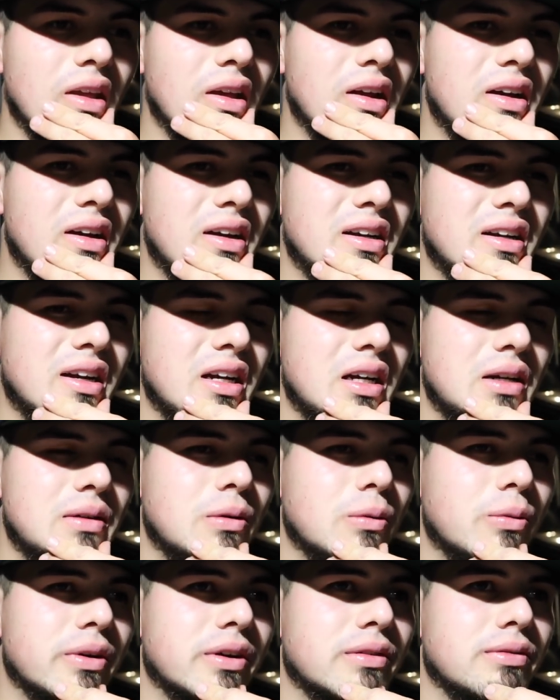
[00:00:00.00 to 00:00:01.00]
uh, kind
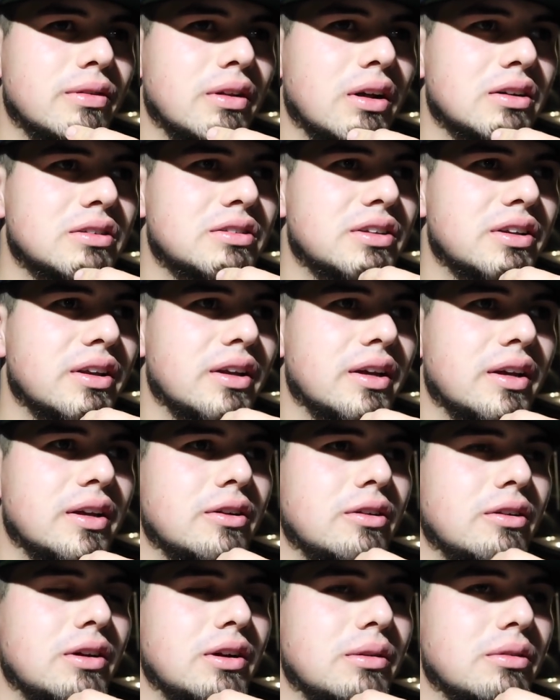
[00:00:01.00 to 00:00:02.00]
of a weird vlog today. I
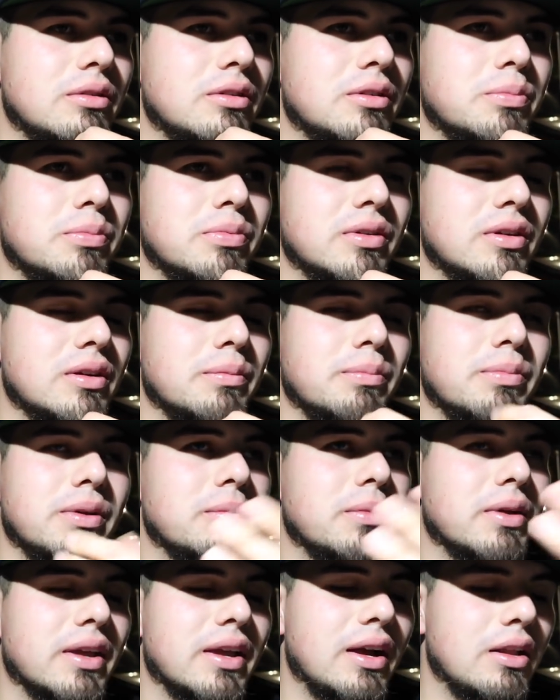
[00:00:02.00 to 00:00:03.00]
know I was gonna
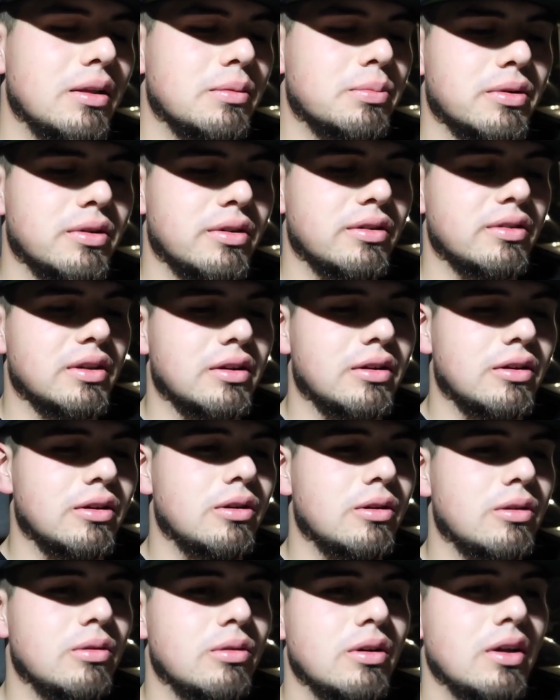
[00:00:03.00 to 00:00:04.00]
paint my calipers. I
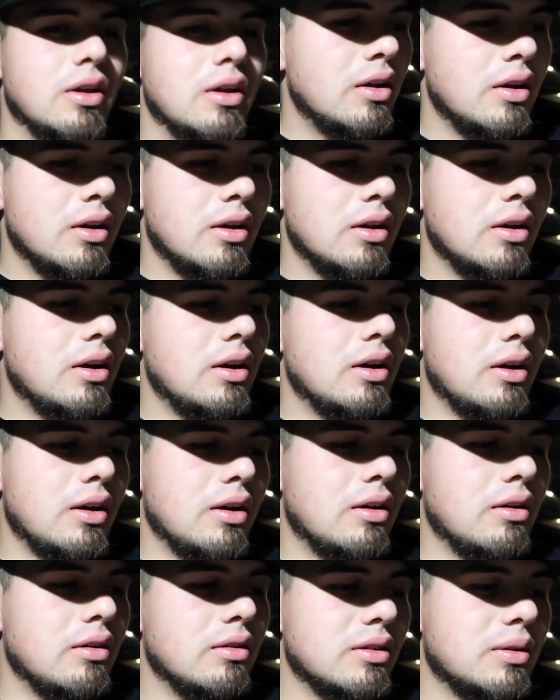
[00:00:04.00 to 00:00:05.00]
know
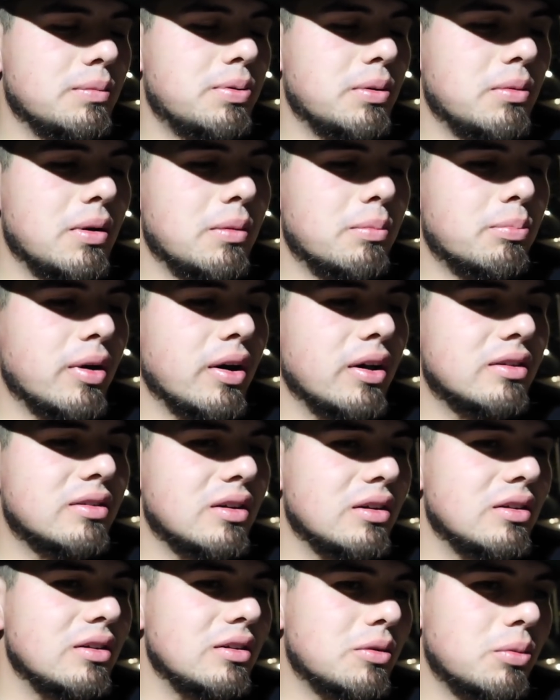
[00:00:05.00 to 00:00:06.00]
I was gonna put my brakes
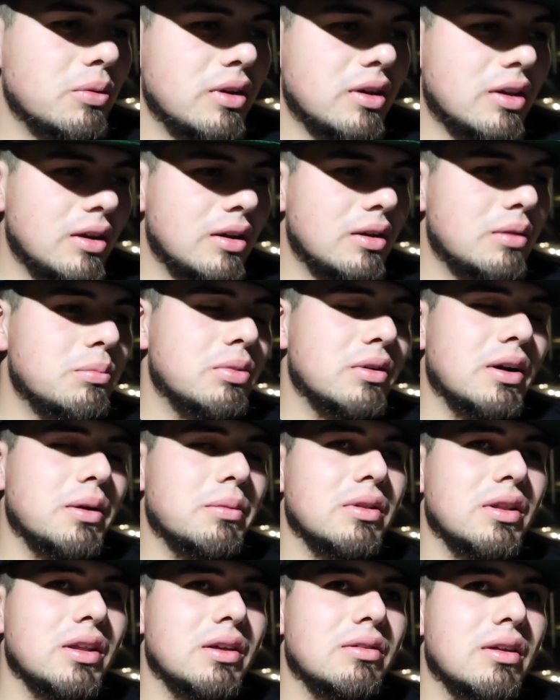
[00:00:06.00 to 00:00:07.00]
on this weekend, but
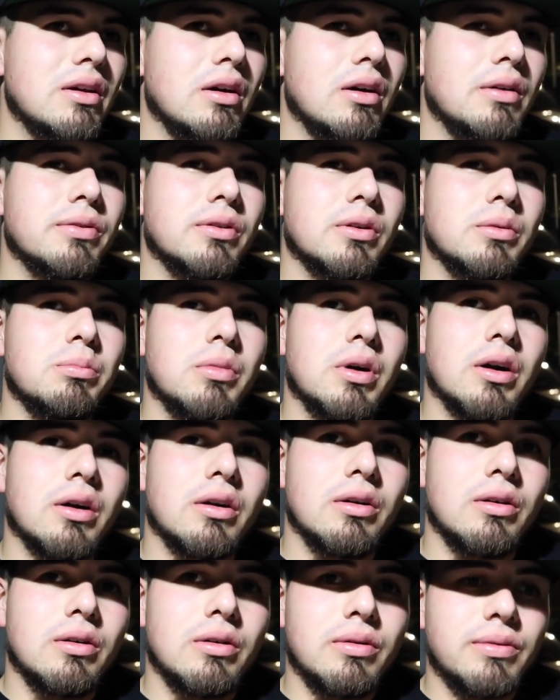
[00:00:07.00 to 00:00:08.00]
I'm gonna leave that off for
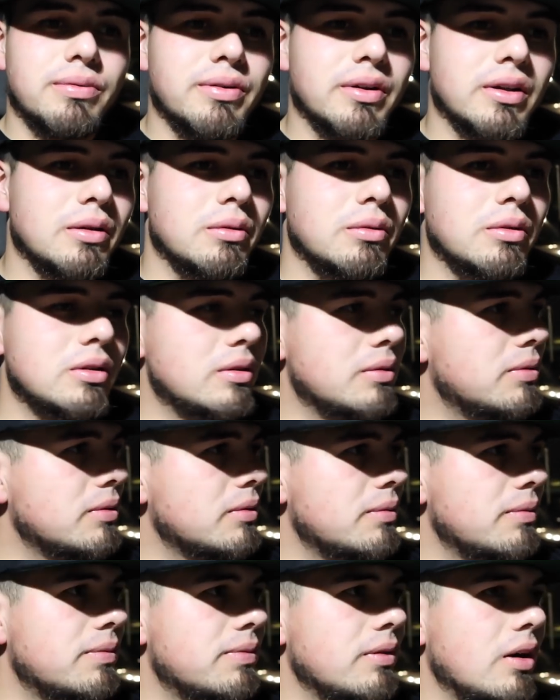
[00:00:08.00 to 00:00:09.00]
tomorrow. Freaking went
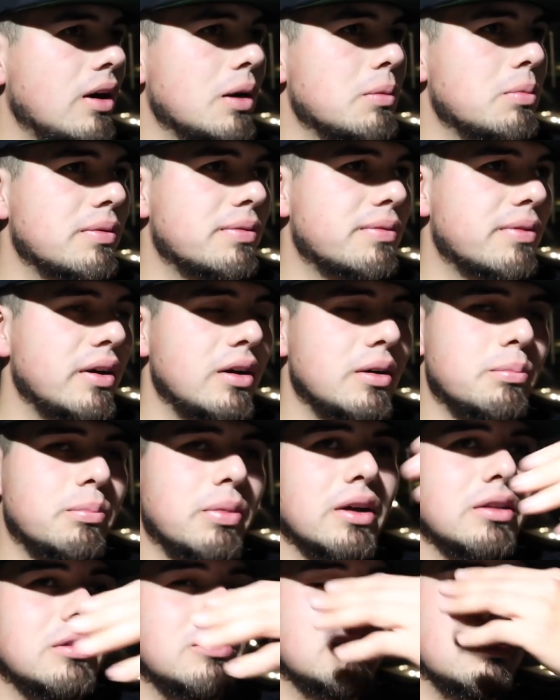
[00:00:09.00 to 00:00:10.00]
to Harbor Freight to
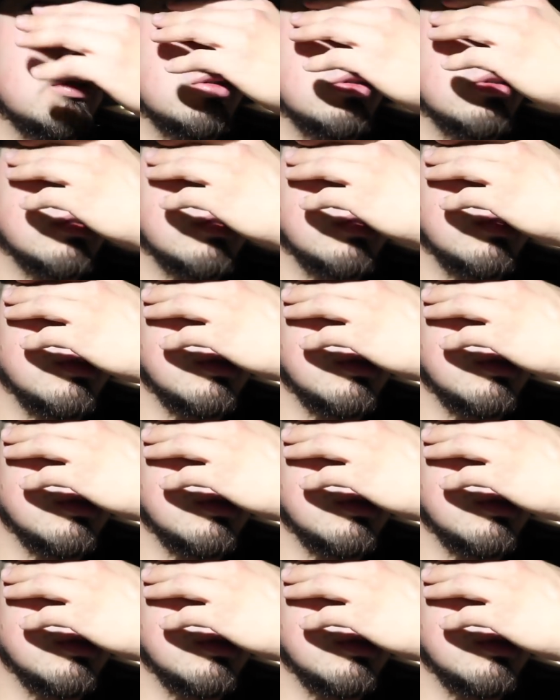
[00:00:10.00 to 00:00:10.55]
buy tools to